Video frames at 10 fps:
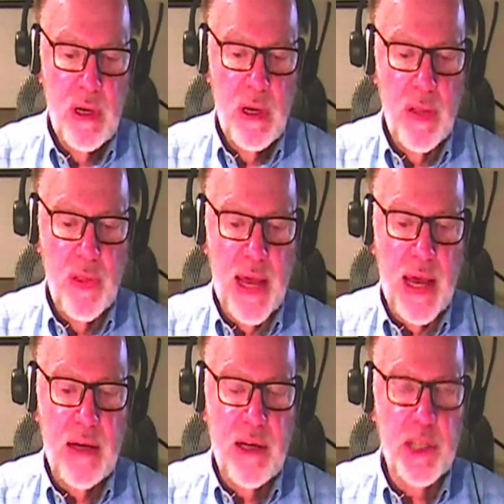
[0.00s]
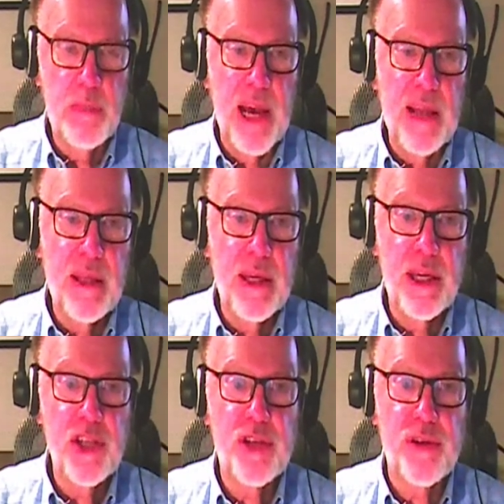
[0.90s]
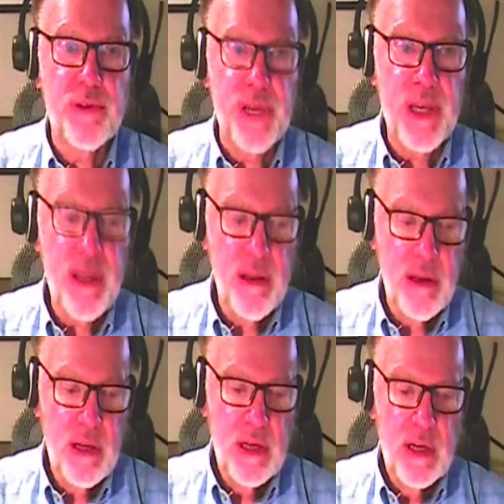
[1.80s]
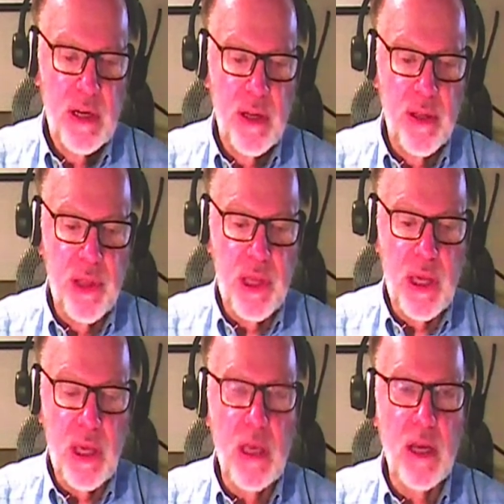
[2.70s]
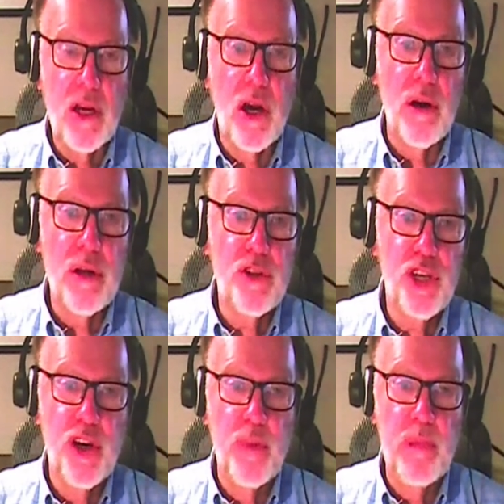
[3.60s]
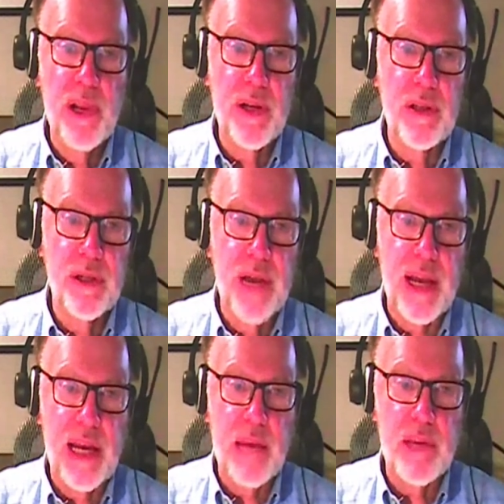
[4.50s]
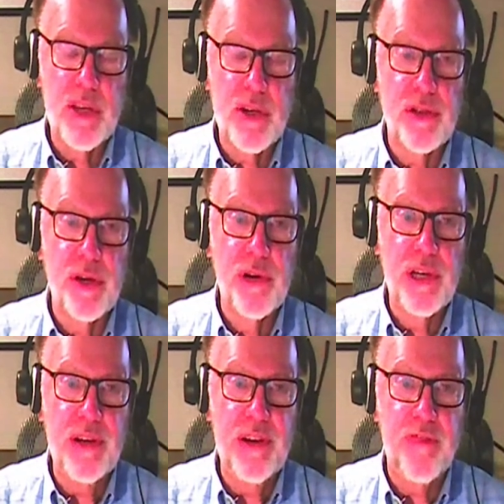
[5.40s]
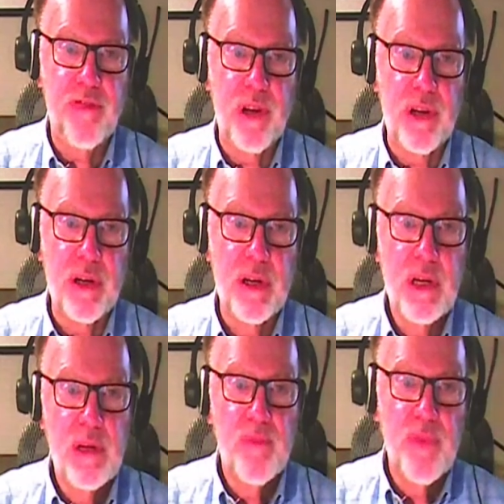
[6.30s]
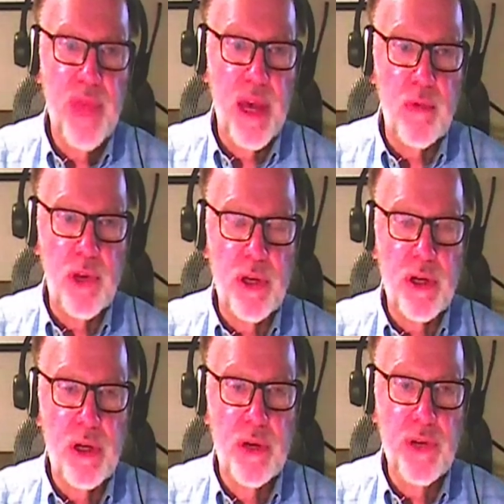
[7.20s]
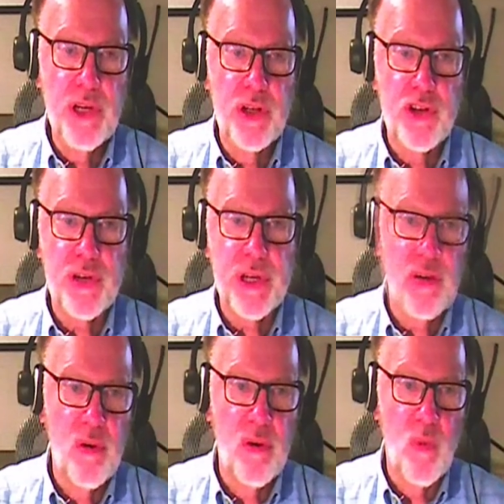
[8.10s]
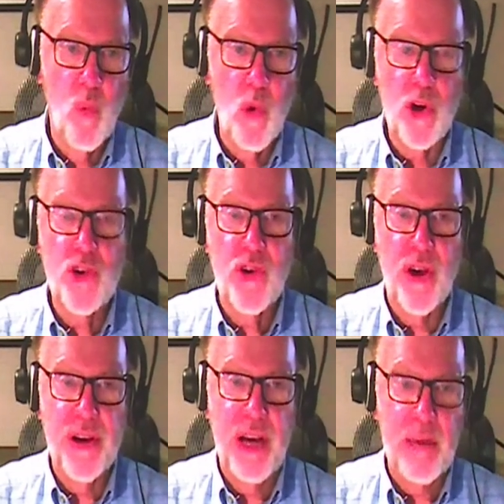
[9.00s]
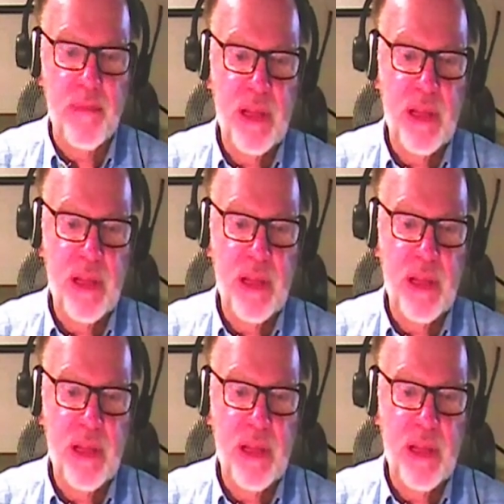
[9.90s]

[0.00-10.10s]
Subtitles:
that despite the history, the current geopolitical dynamics are totally different than when the colonial treaties were drawn up.